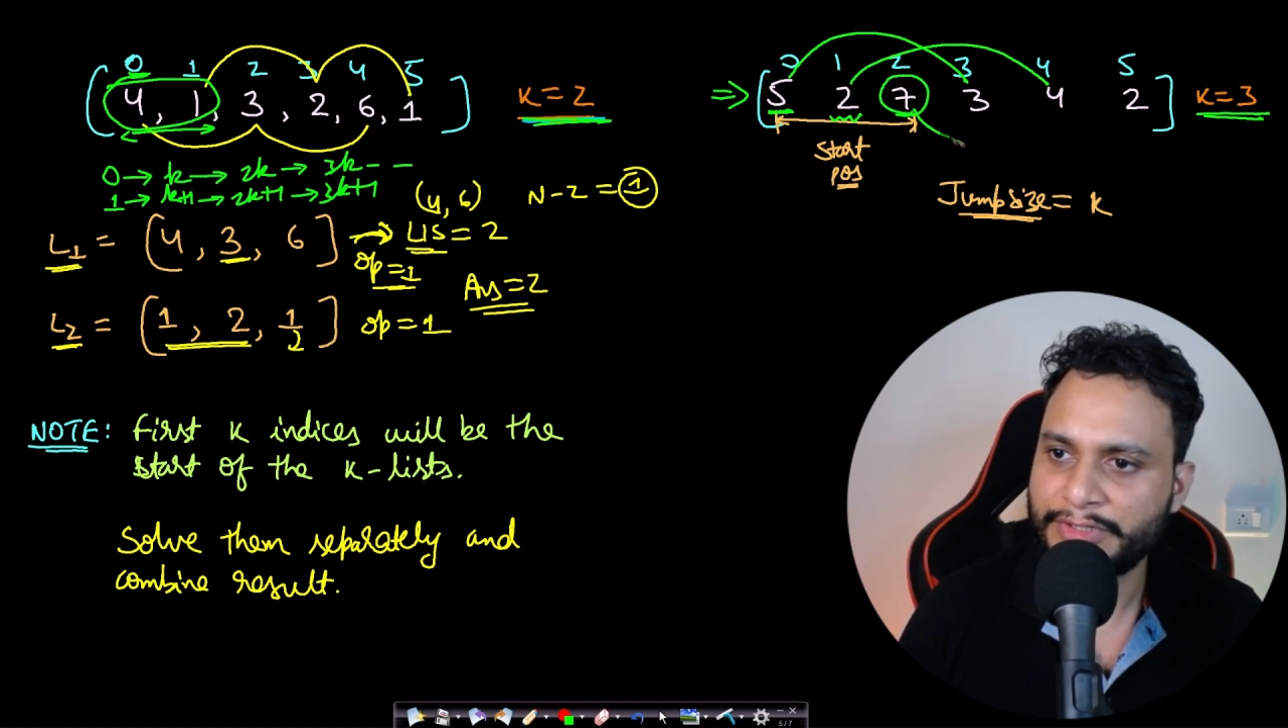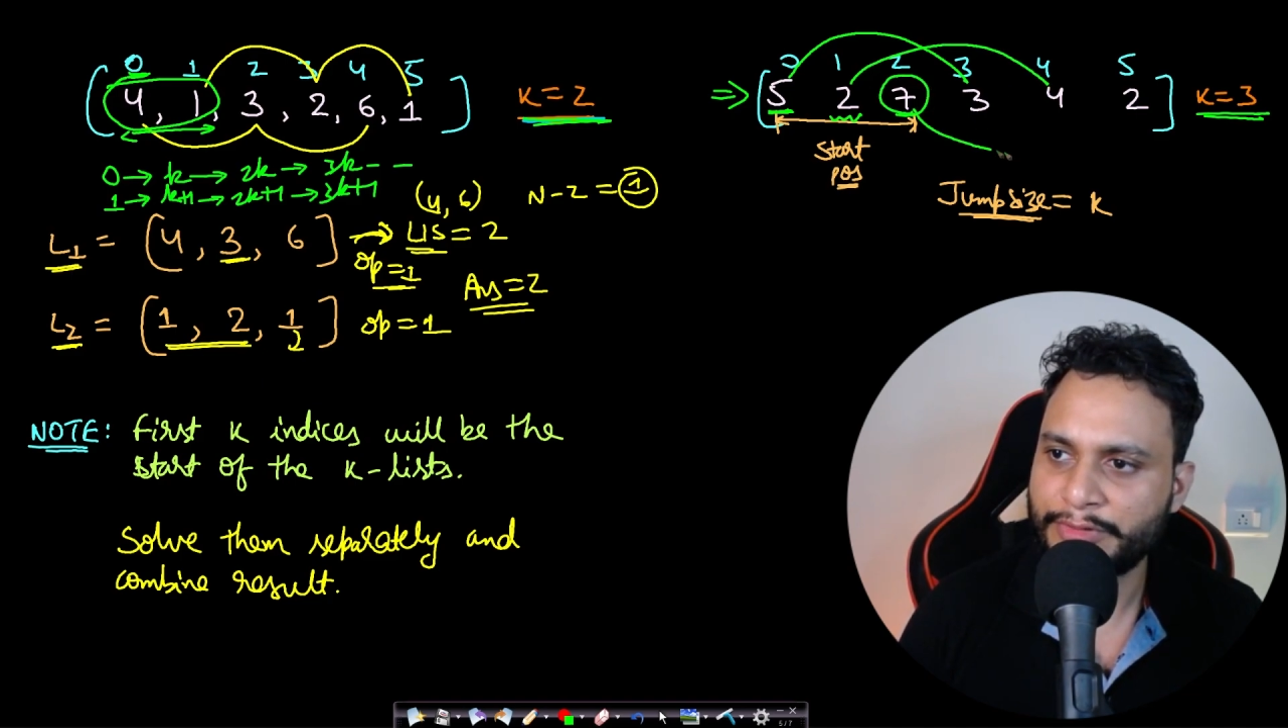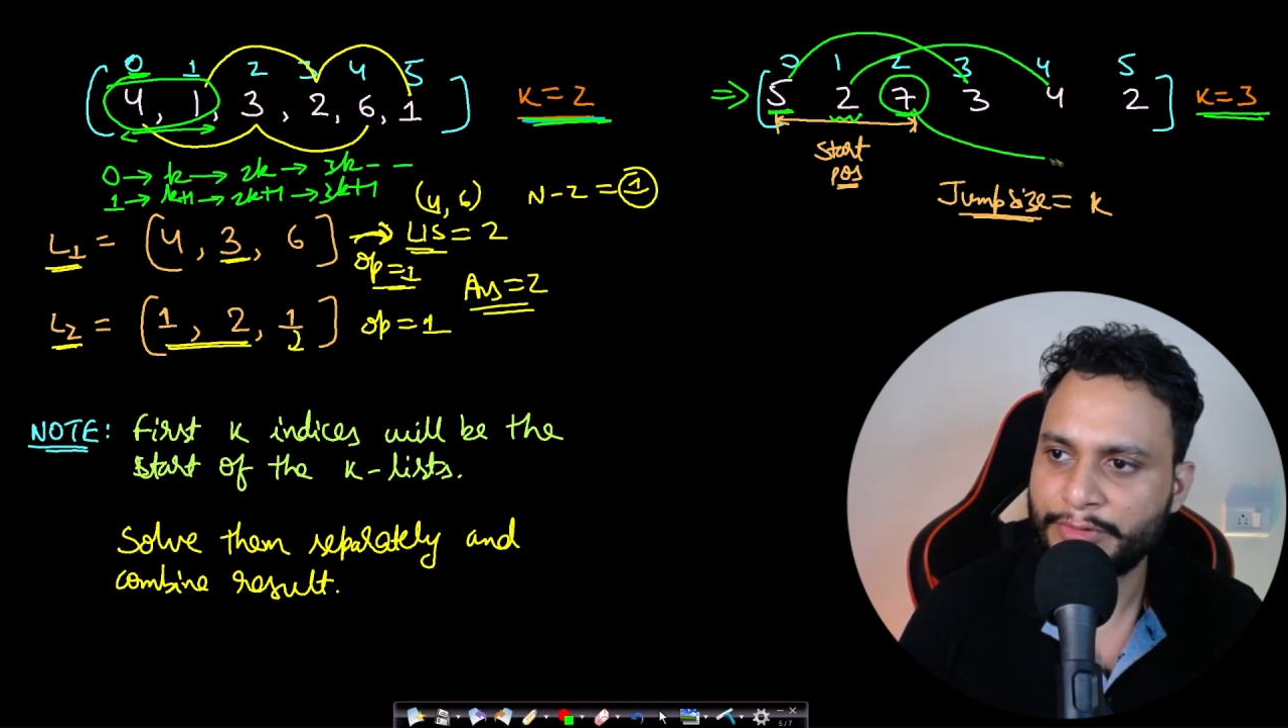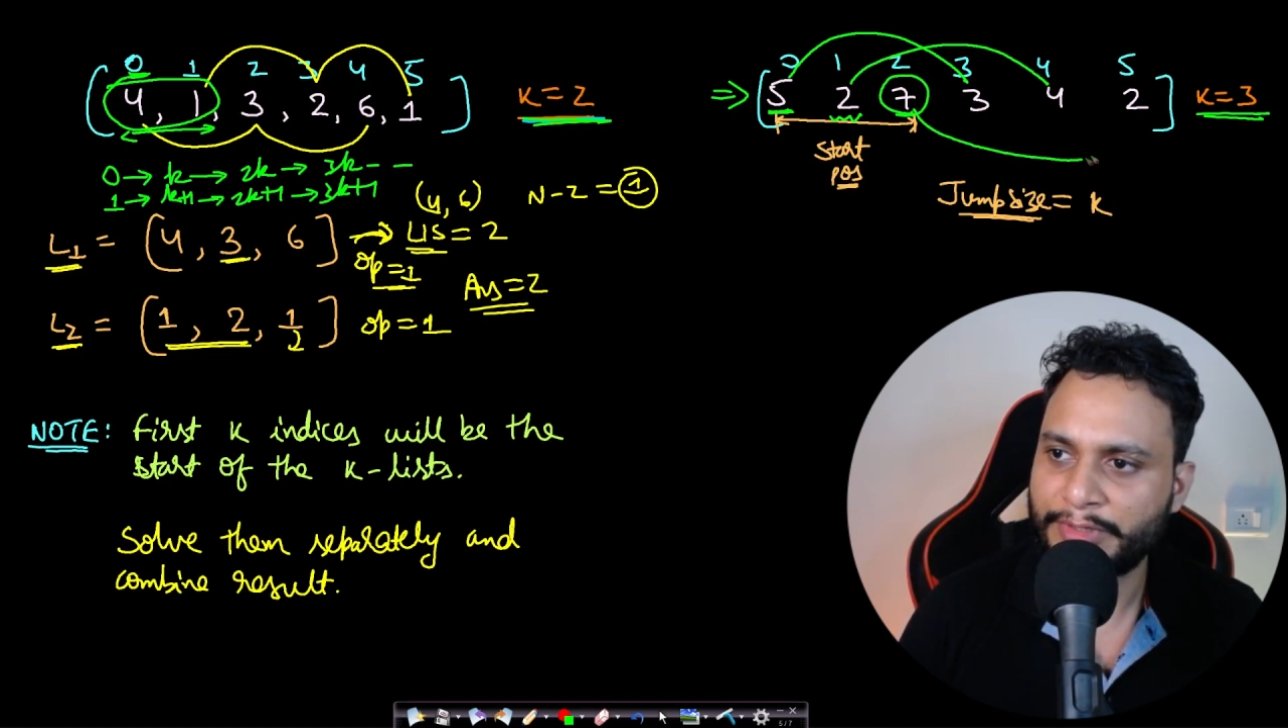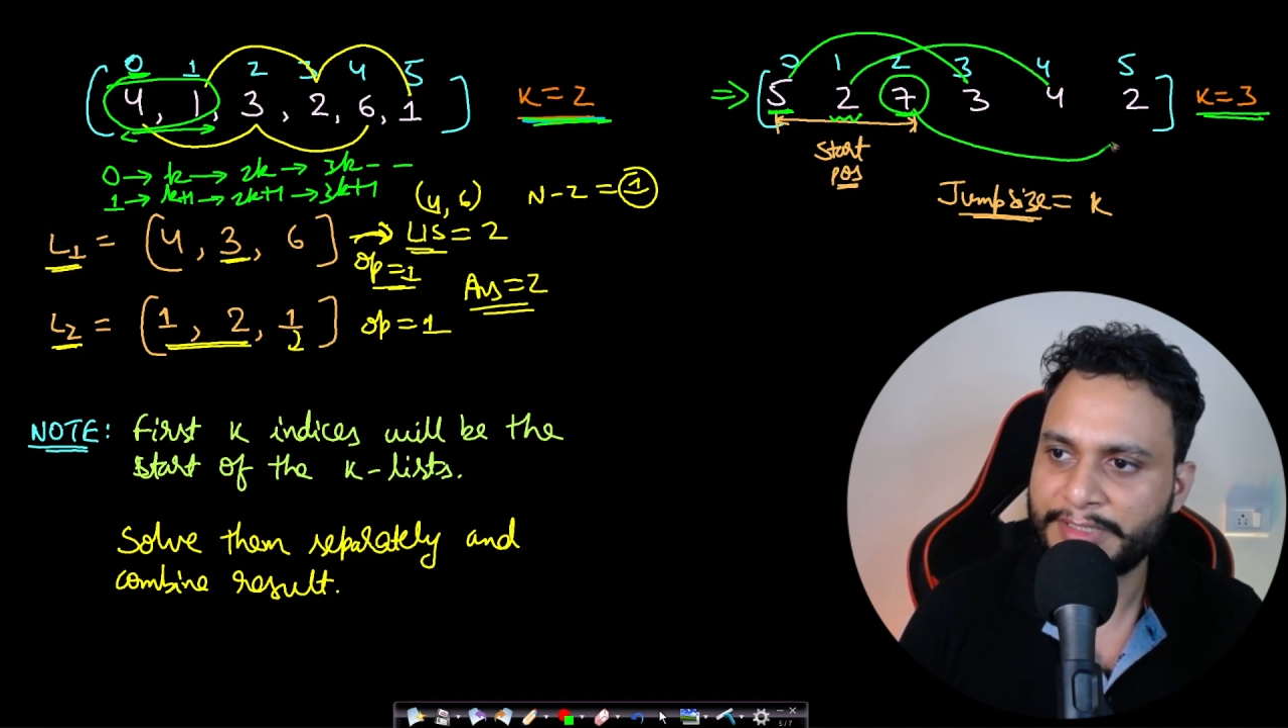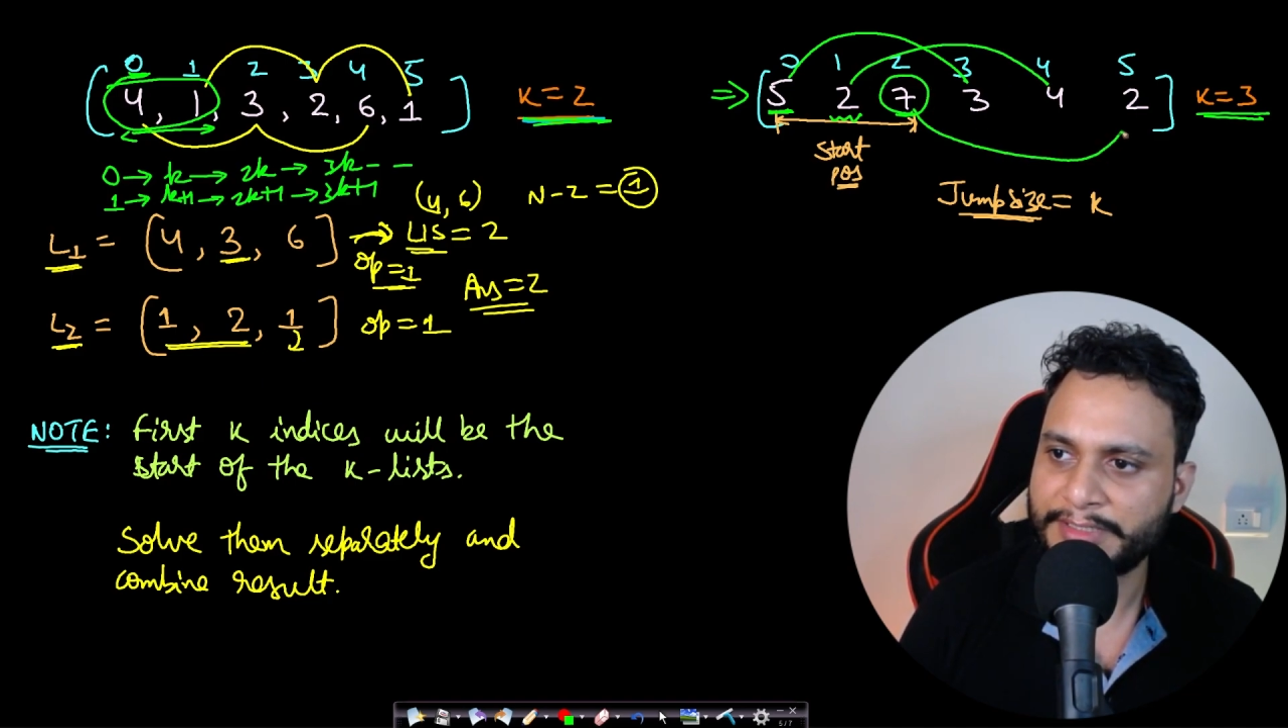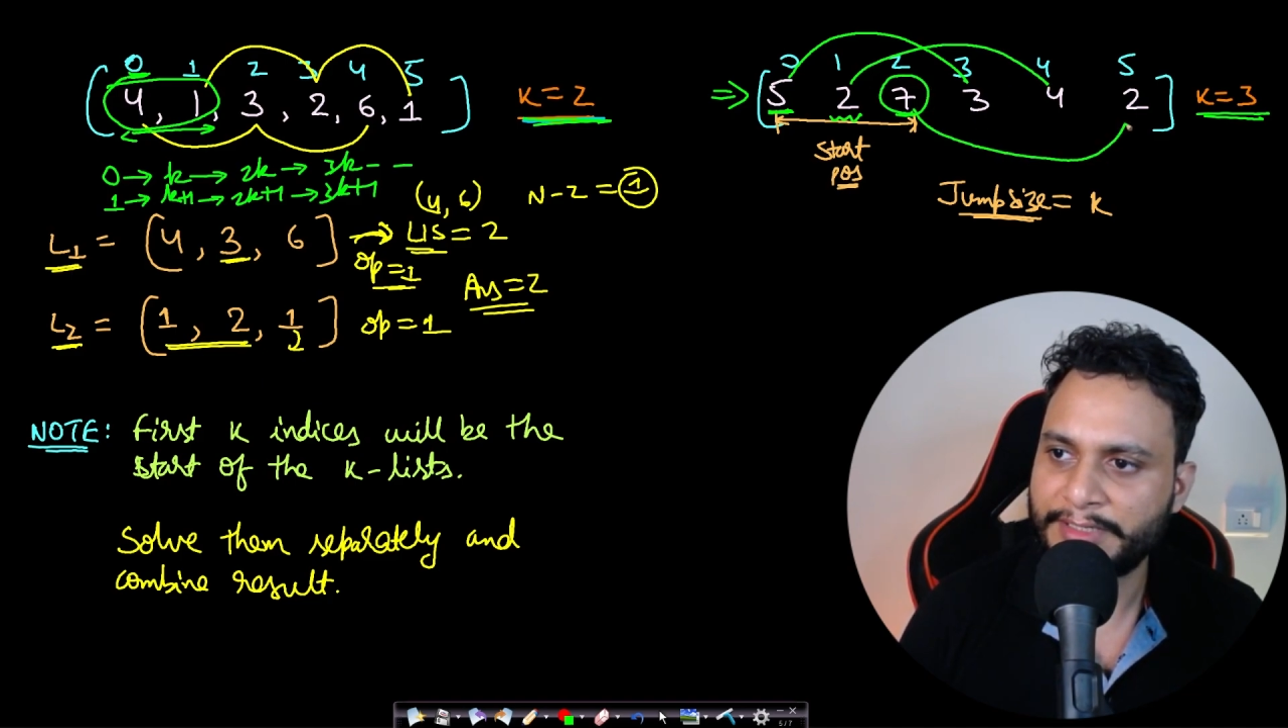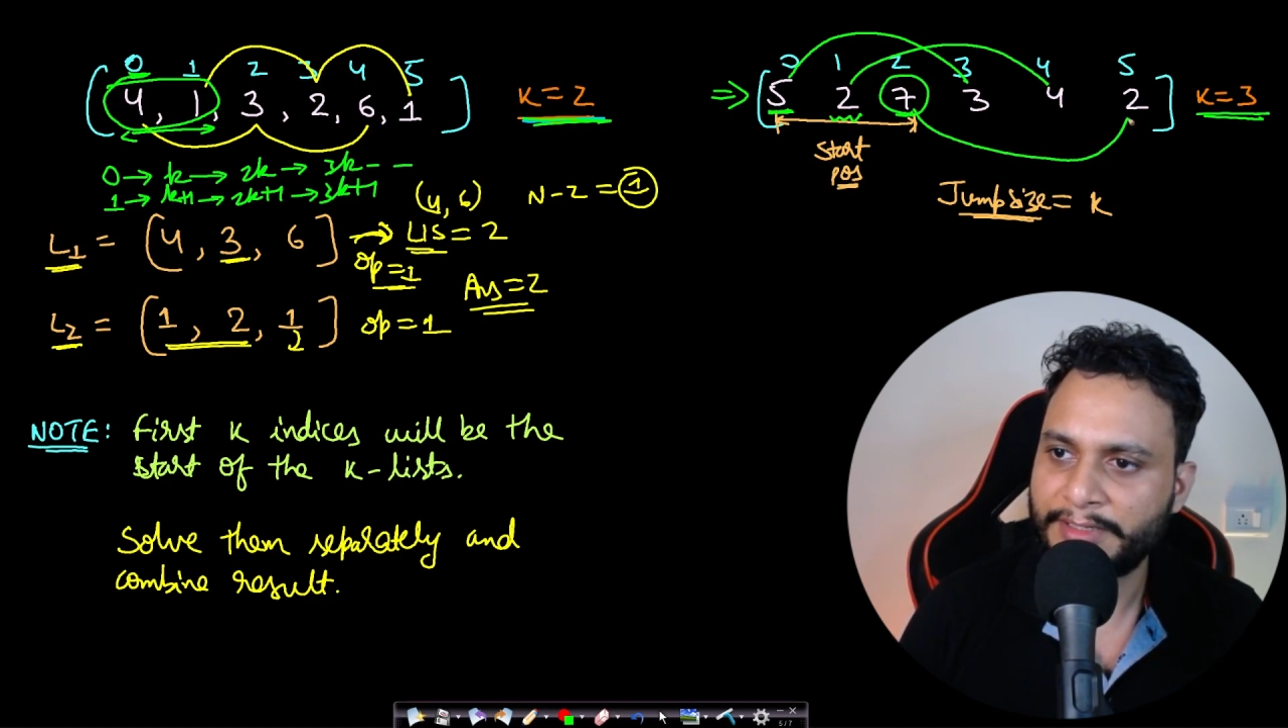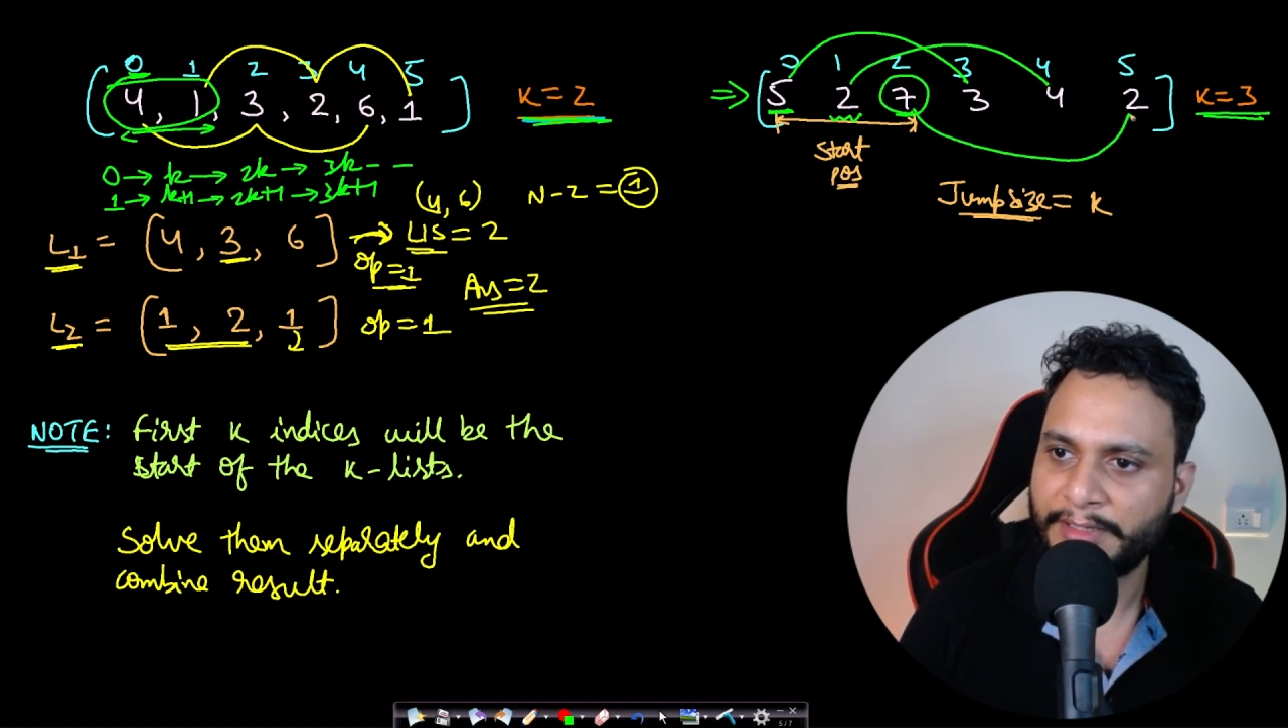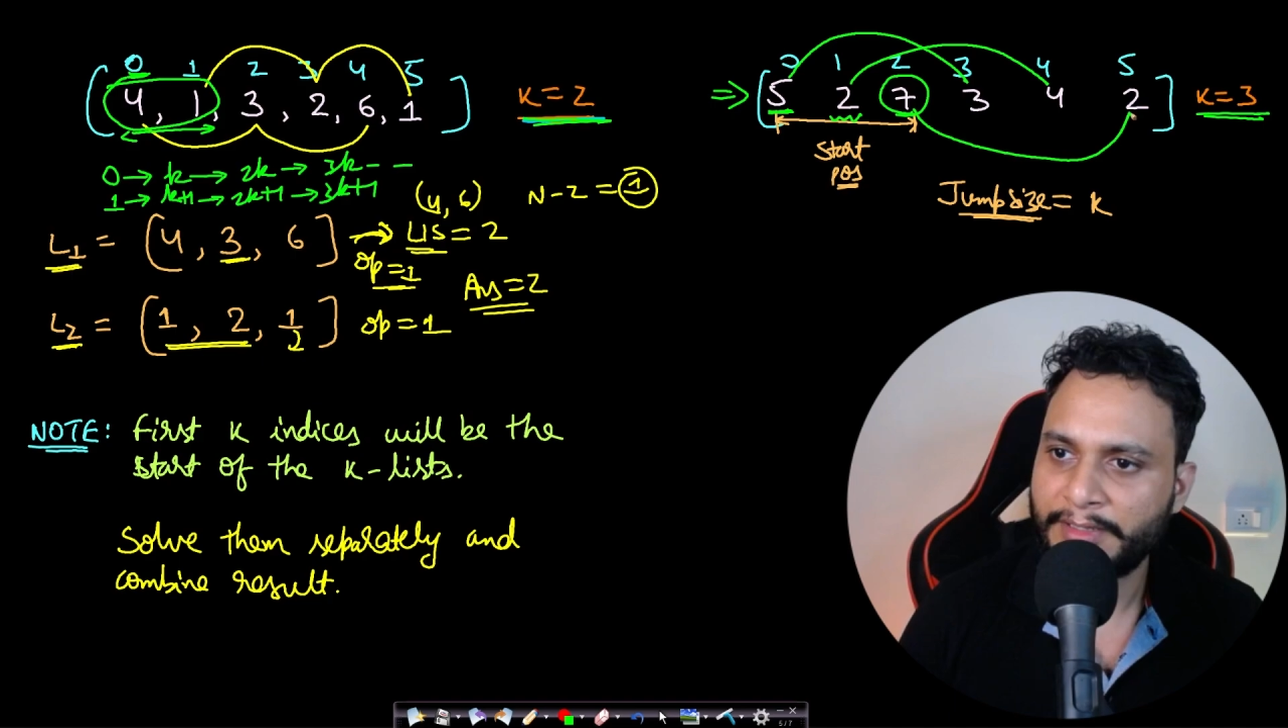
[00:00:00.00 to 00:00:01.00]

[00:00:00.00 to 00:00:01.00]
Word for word: so you can say